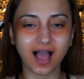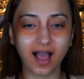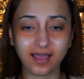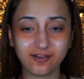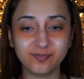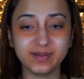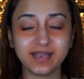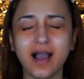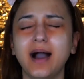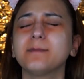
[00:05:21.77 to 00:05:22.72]
I have
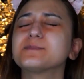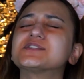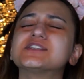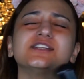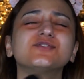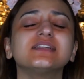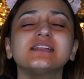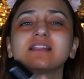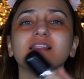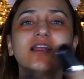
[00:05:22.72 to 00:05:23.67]
been
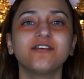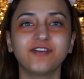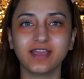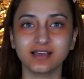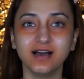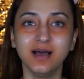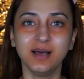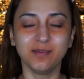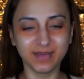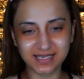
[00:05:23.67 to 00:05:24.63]
absolutely loving
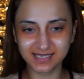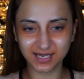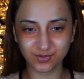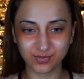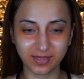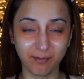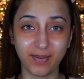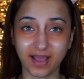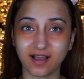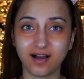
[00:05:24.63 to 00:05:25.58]
mixing it with the
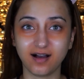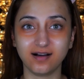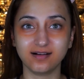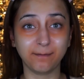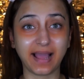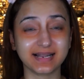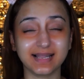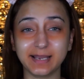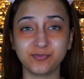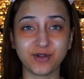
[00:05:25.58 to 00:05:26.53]
Becca
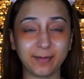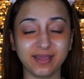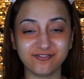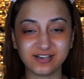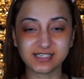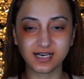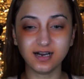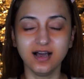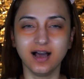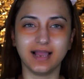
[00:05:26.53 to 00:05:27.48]
Backlight Priming Filter.